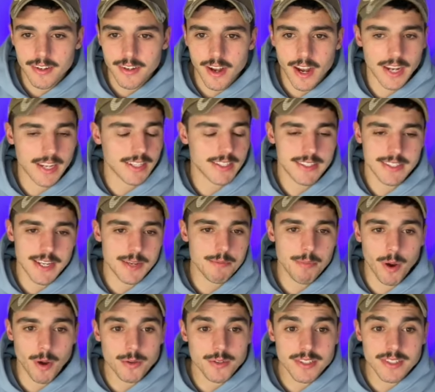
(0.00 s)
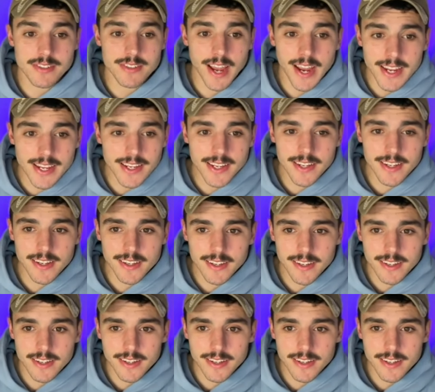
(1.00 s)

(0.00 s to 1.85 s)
I could see both staying.